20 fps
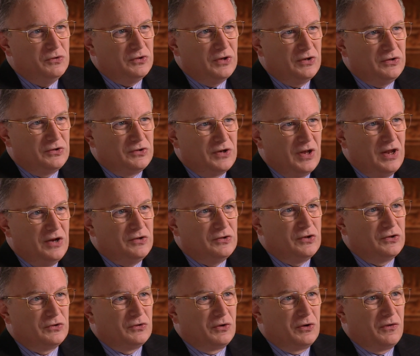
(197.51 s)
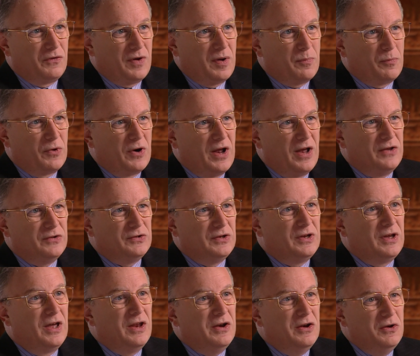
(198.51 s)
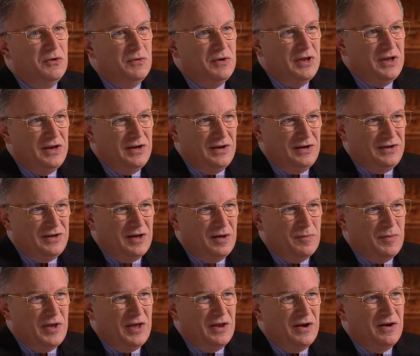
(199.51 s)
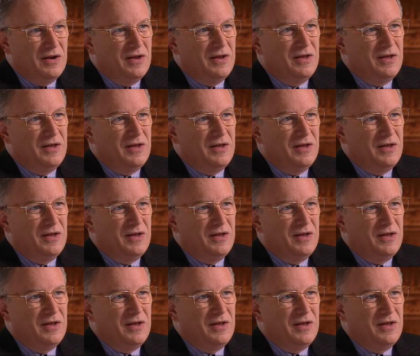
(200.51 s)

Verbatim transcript: had staged a sort of uprising. A new dean had come in.